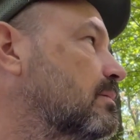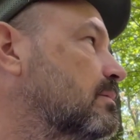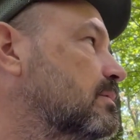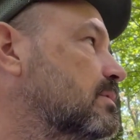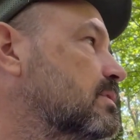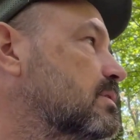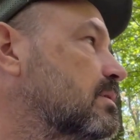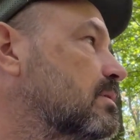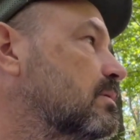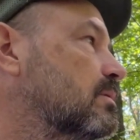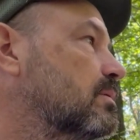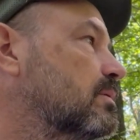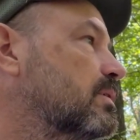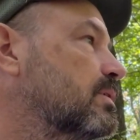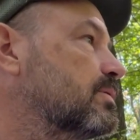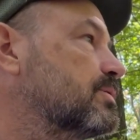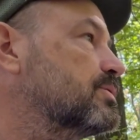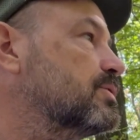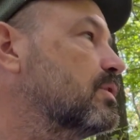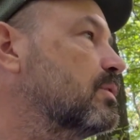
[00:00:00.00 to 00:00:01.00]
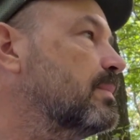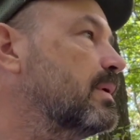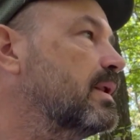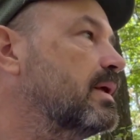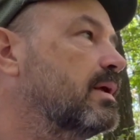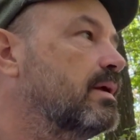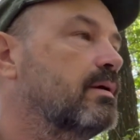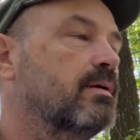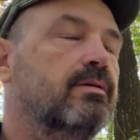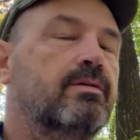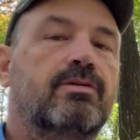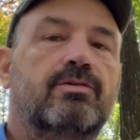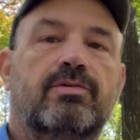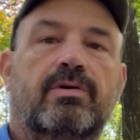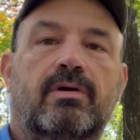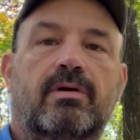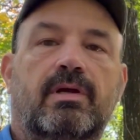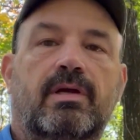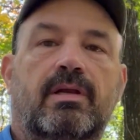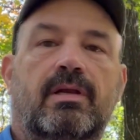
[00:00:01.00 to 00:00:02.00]
So there's nobody here at the
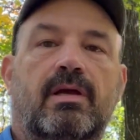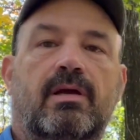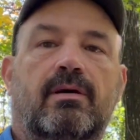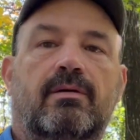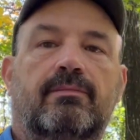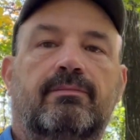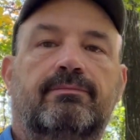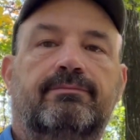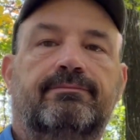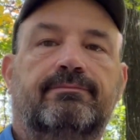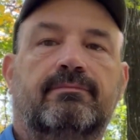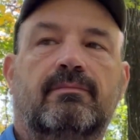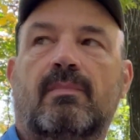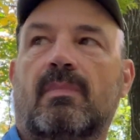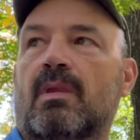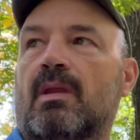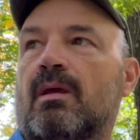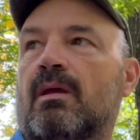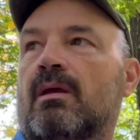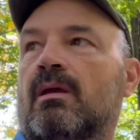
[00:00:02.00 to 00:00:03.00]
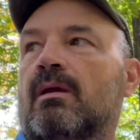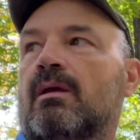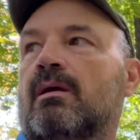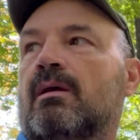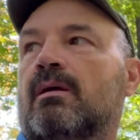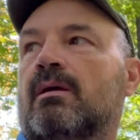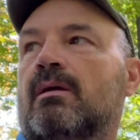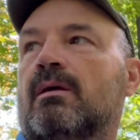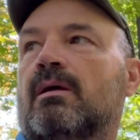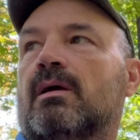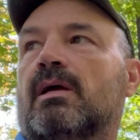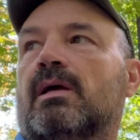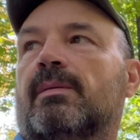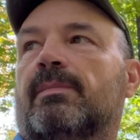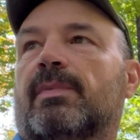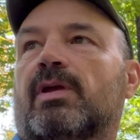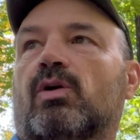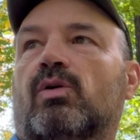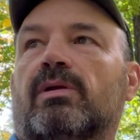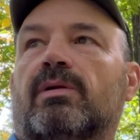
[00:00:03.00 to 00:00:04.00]
trailhead now. I am
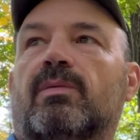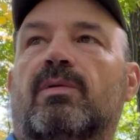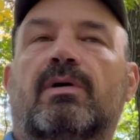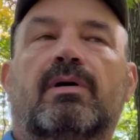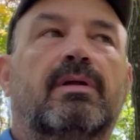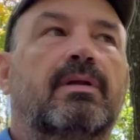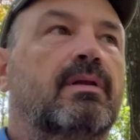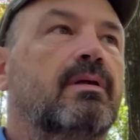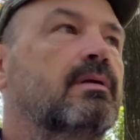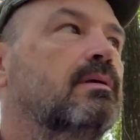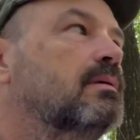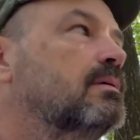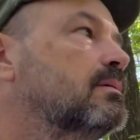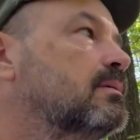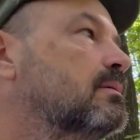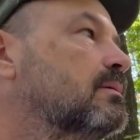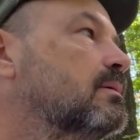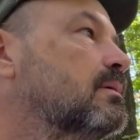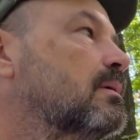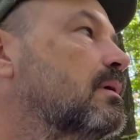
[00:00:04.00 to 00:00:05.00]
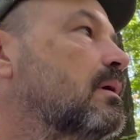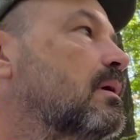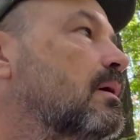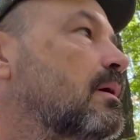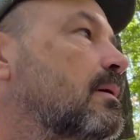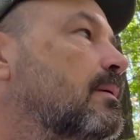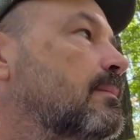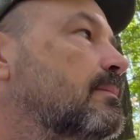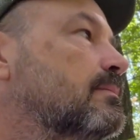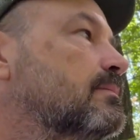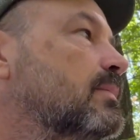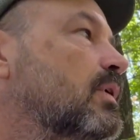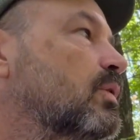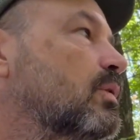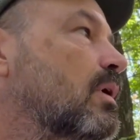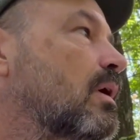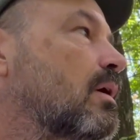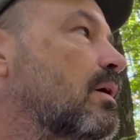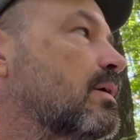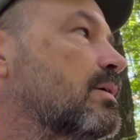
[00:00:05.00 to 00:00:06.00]
the only one. No
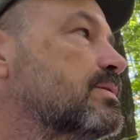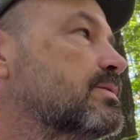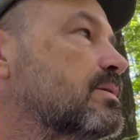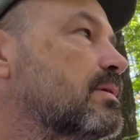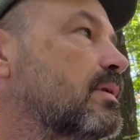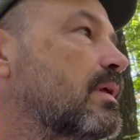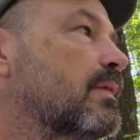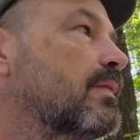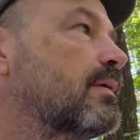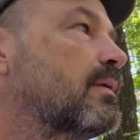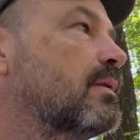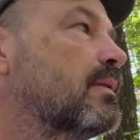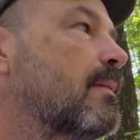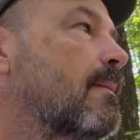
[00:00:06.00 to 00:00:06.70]
cars, no nothing.